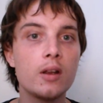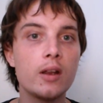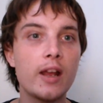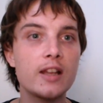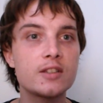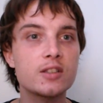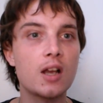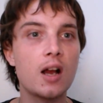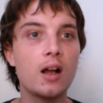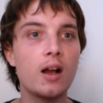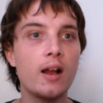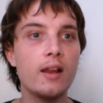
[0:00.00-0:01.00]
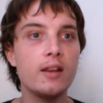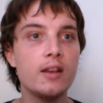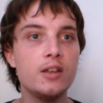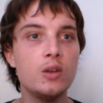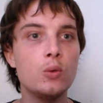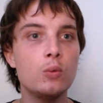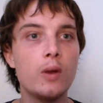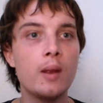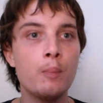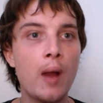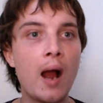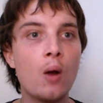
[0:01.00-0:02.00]
it's you
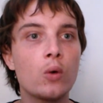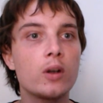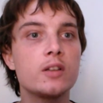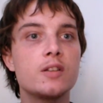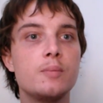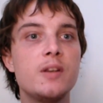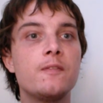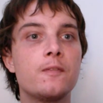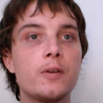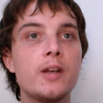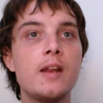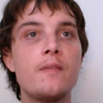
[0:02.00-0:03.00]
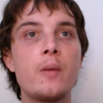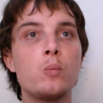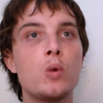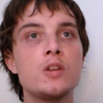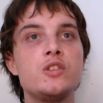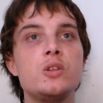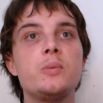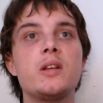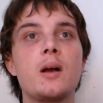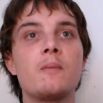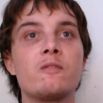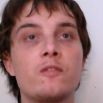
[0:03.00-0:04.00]
empower it to be free, and then once you
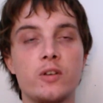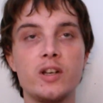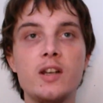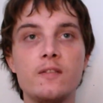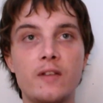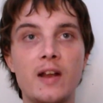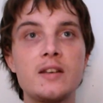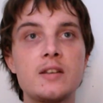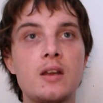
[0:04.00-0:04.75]
become free of it,